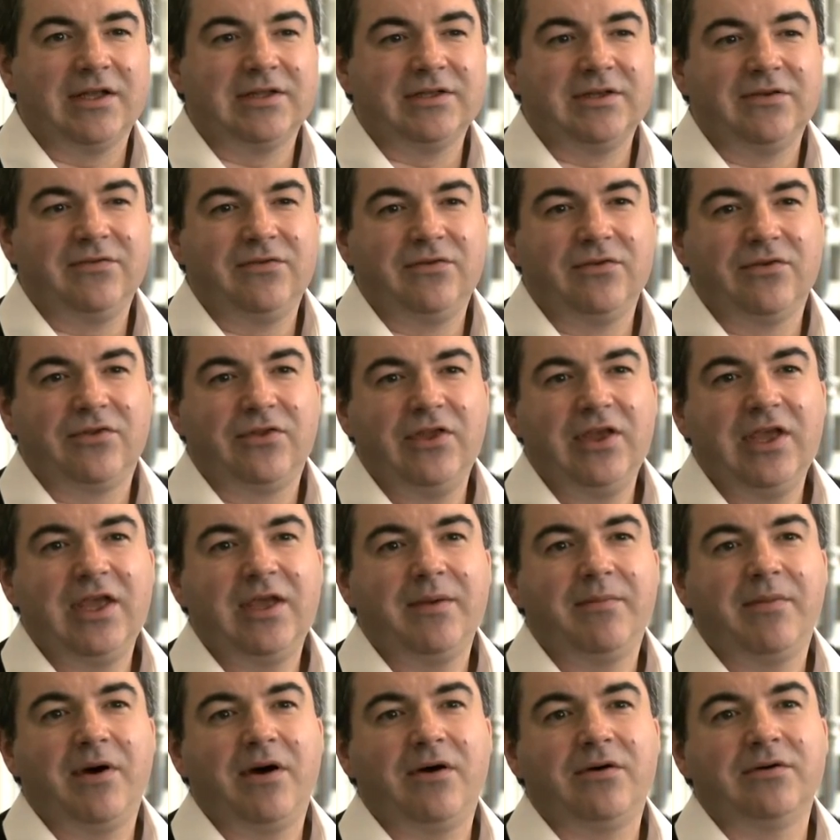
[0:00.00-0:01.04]
And if you
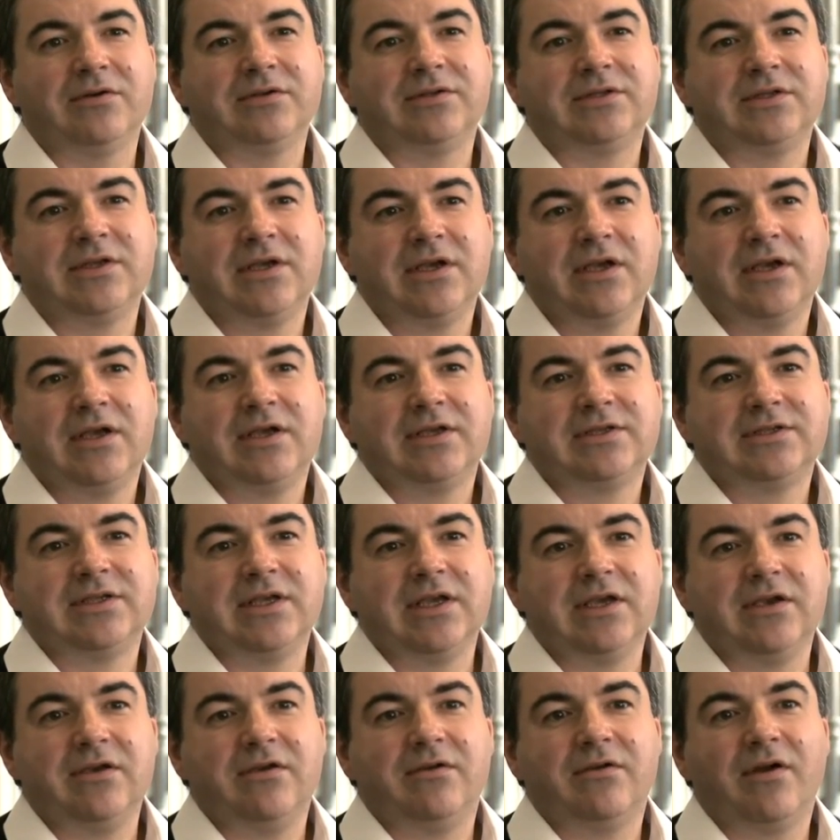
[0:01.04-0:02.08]
think about
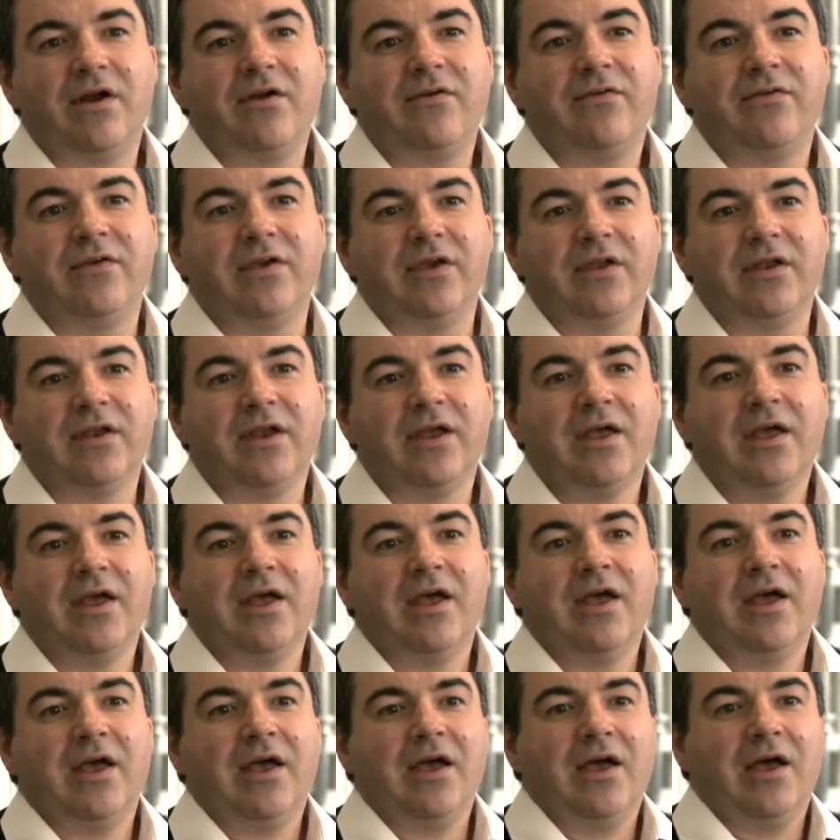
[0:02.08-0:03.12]
say, graphene,
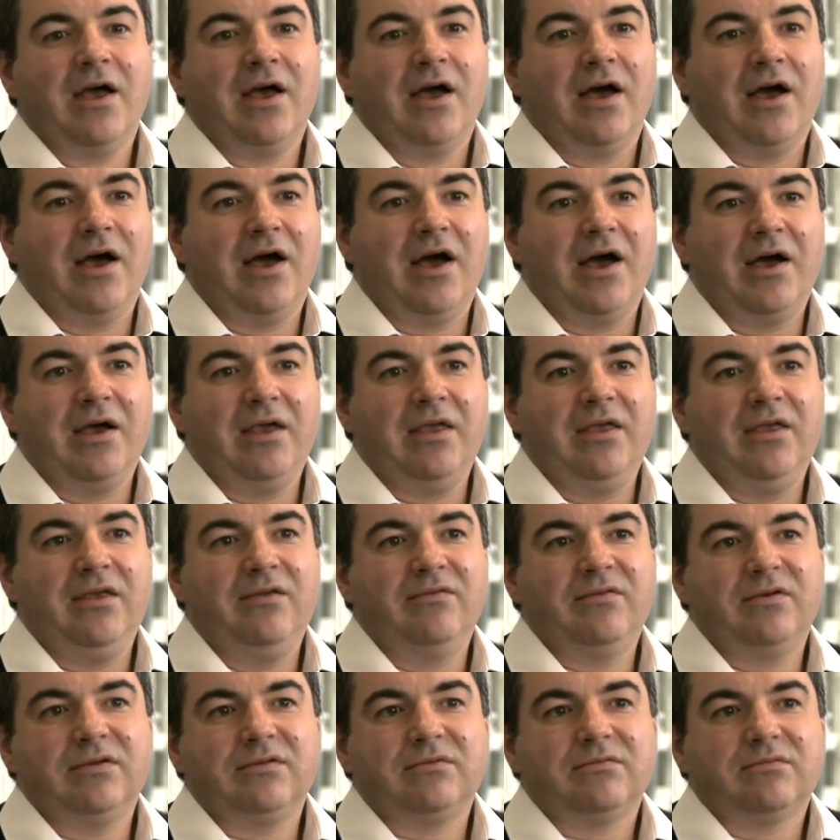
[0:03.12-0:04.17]
uh,
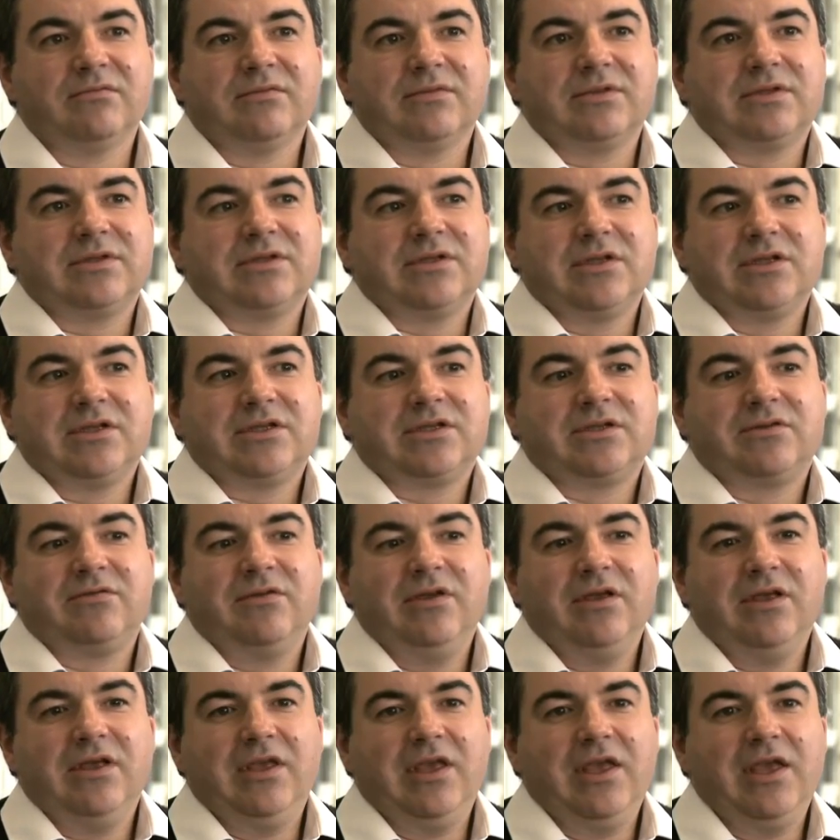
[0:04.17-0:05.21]
even
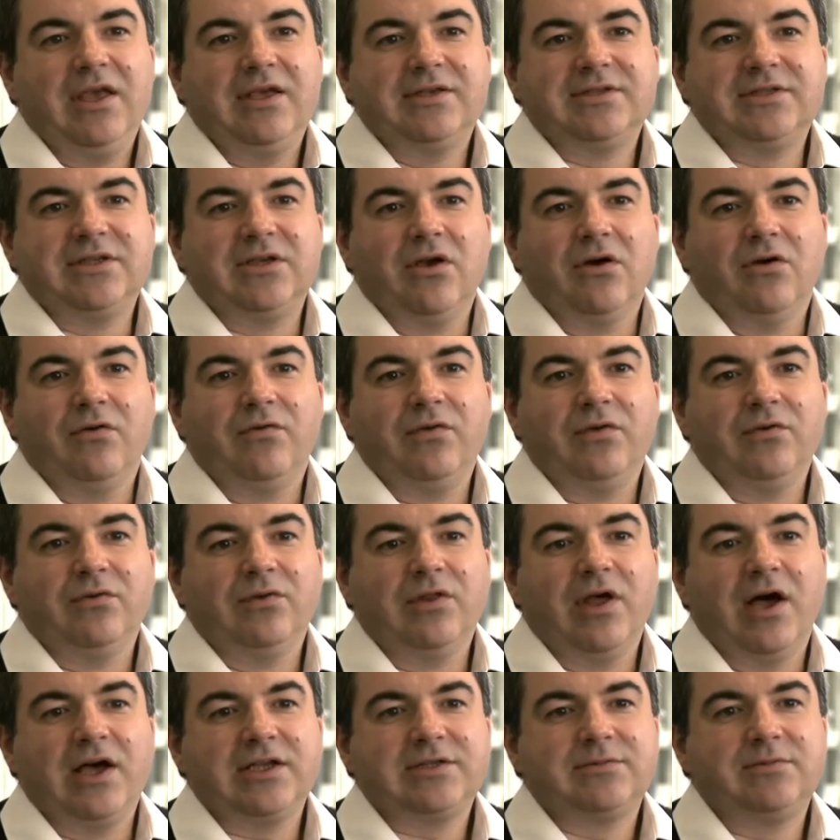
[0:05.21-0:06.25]
three years ago, if you
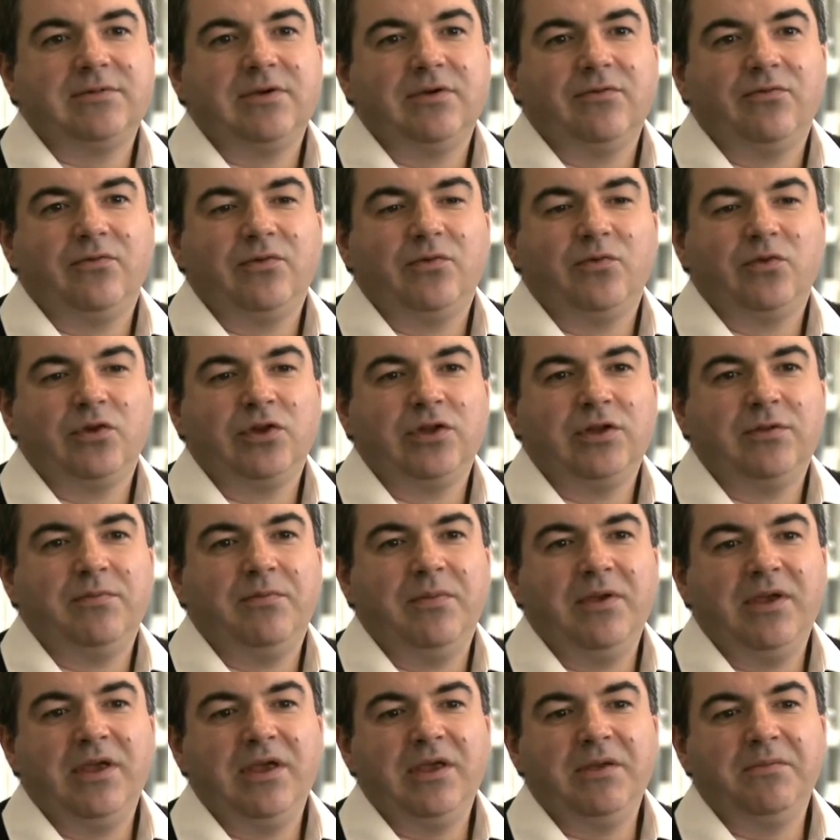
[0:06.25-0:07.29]
would ask me, would
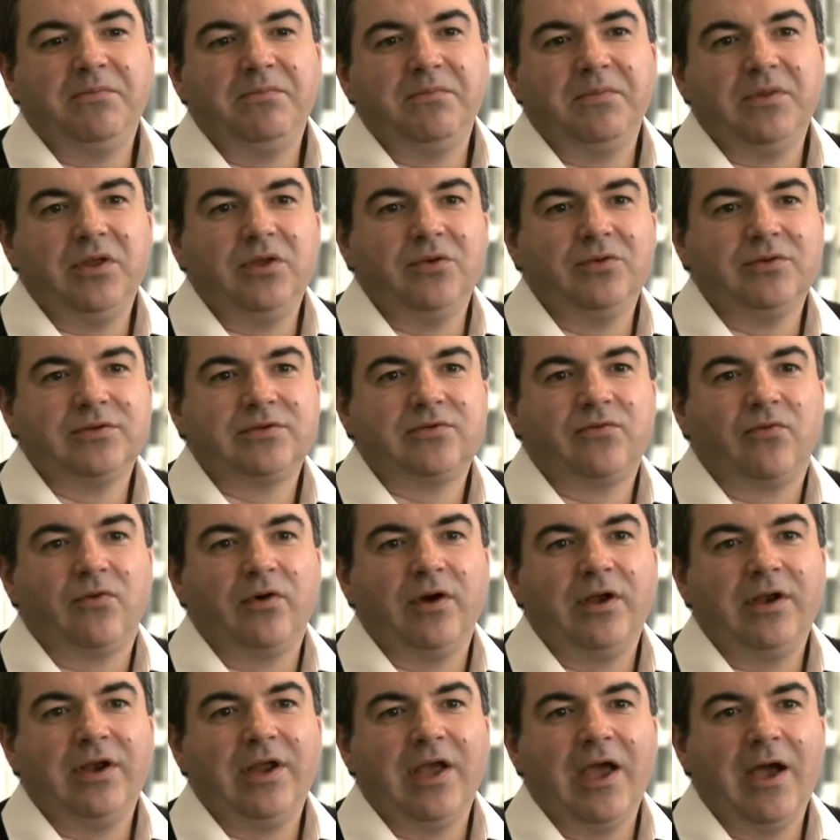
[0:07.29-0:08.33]
it be used
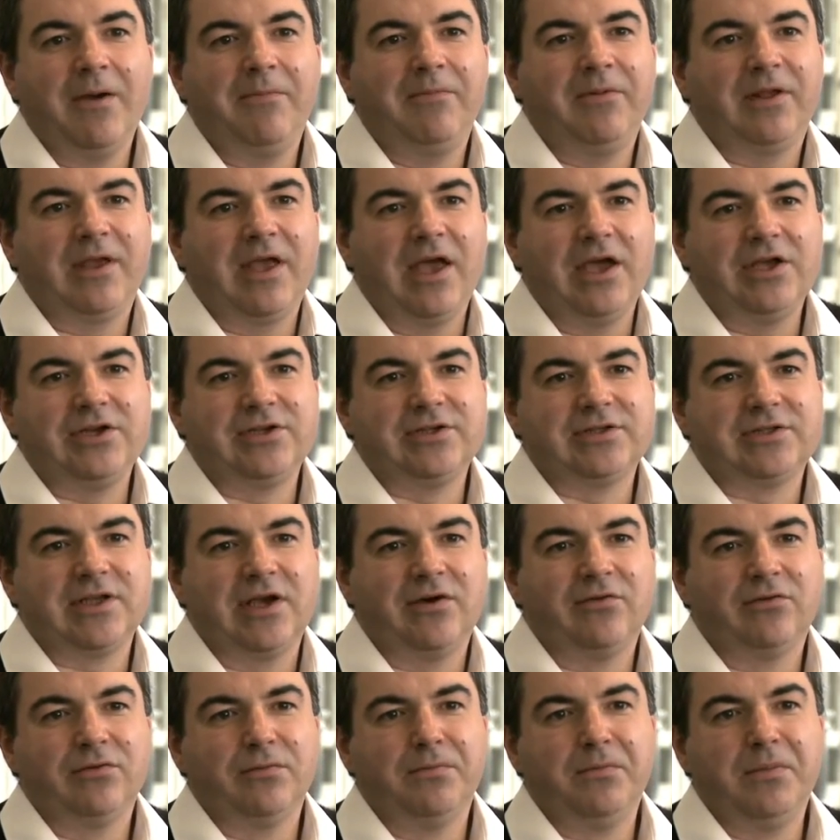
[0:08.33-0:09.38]
for any applications,
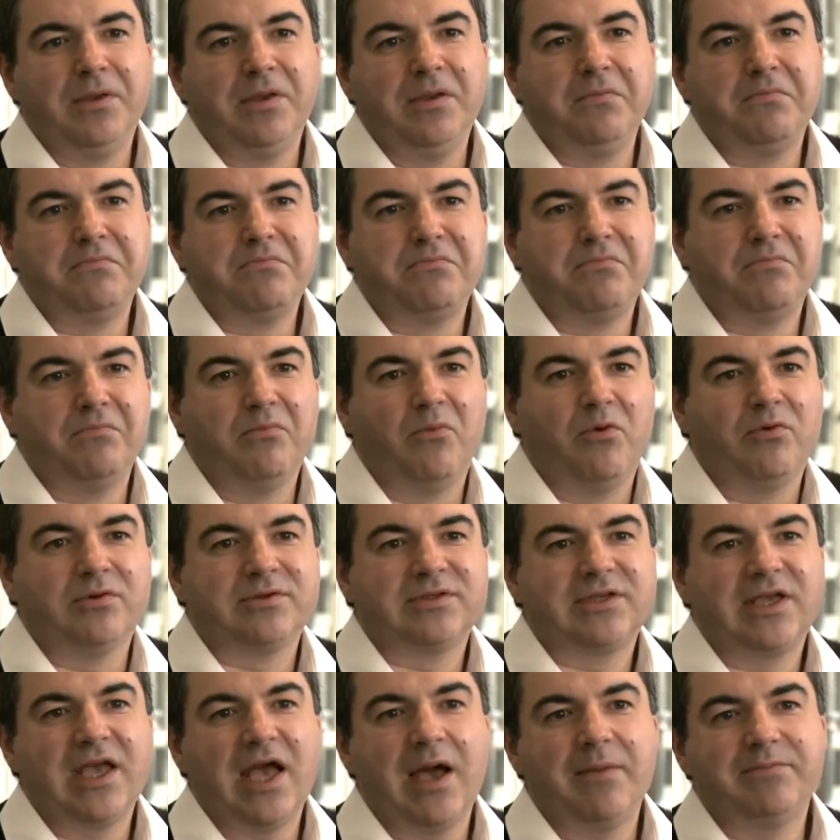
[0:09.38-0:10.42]
I would be
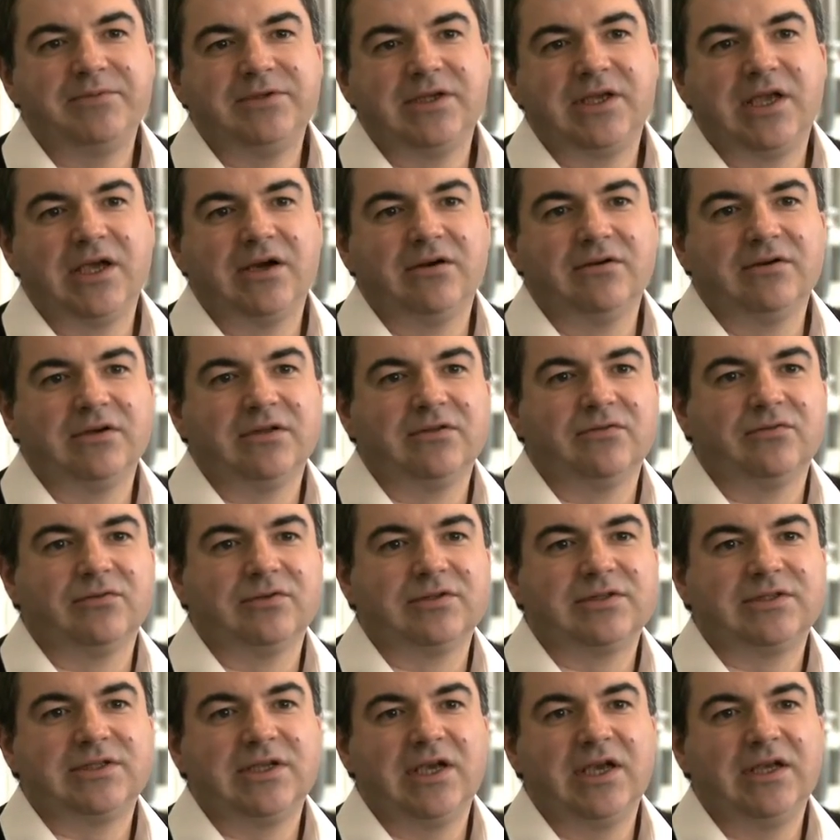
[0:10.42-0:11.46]
more skeptical and
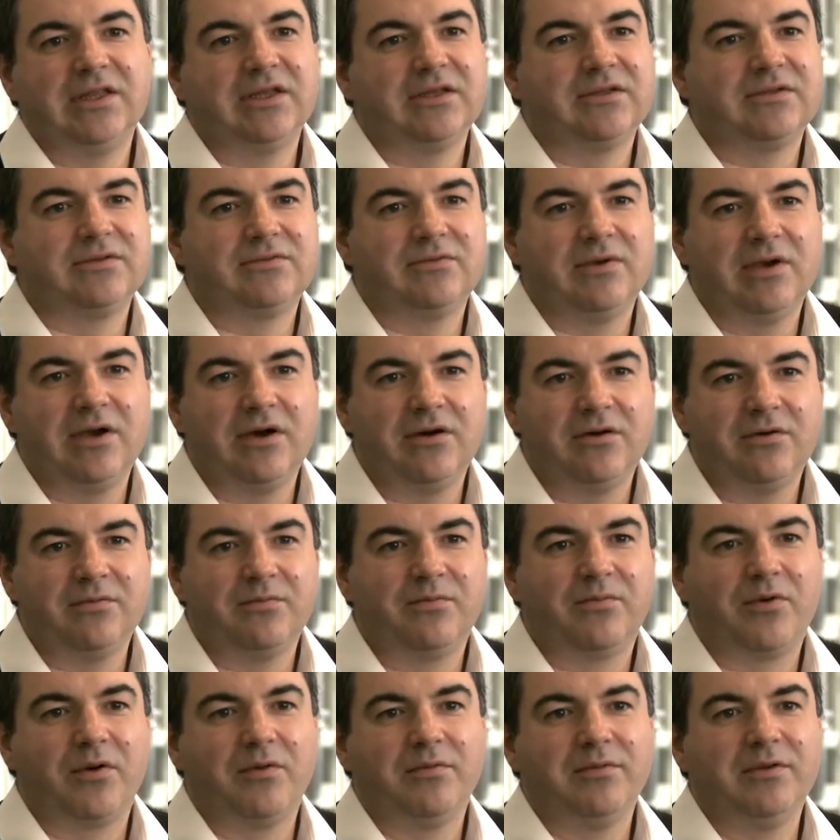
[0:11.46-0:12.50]
would say that, well,
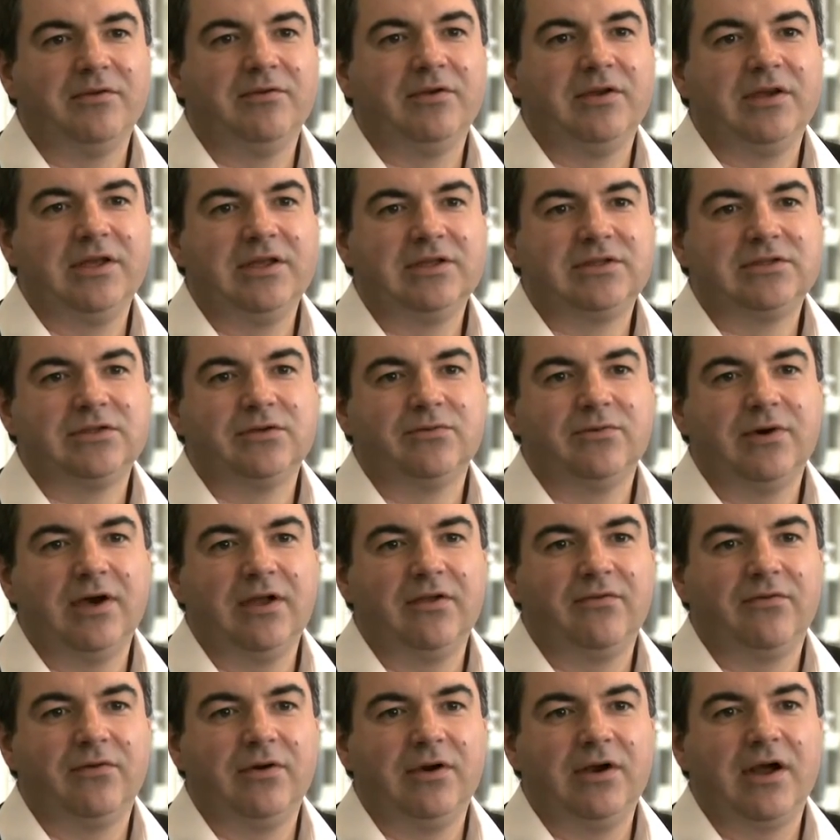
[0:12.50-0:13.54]
probably we need to
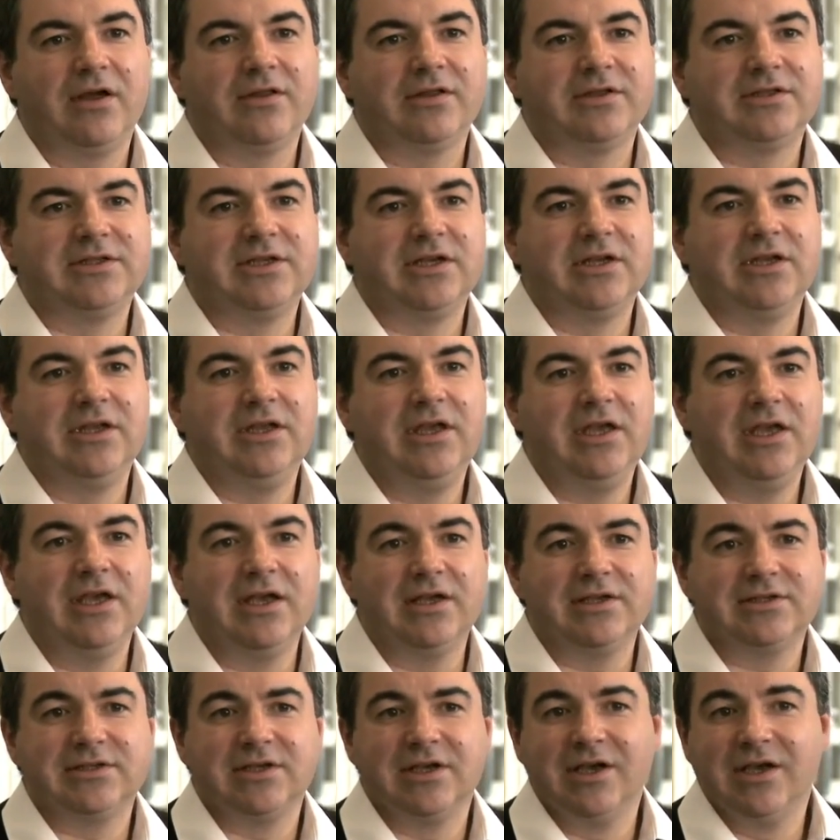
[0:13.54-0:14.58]
wait for another 10
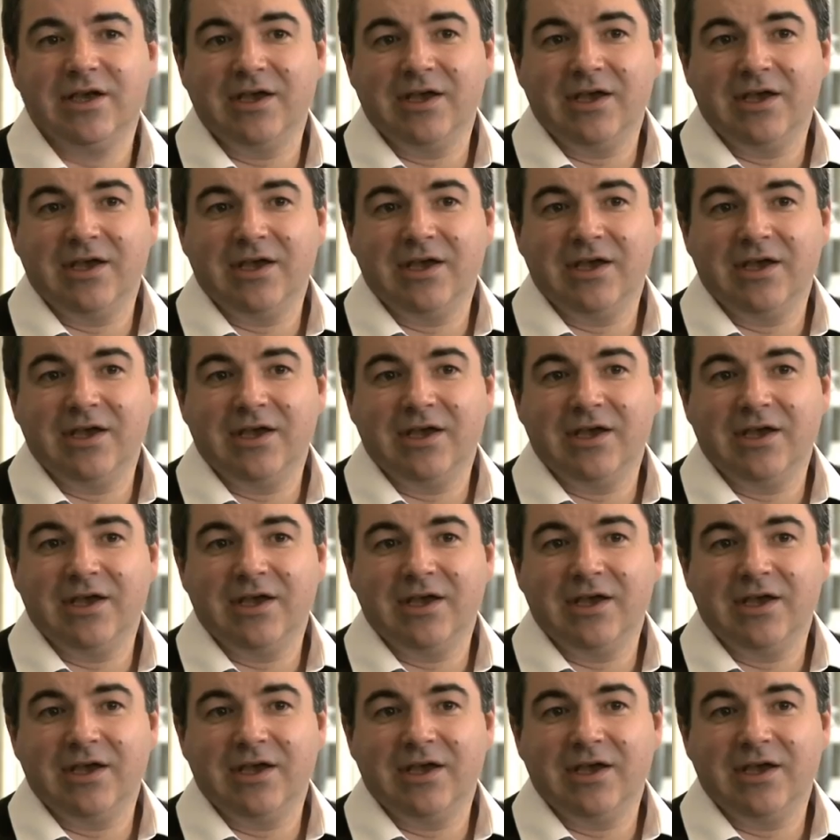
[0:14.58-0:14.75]
years.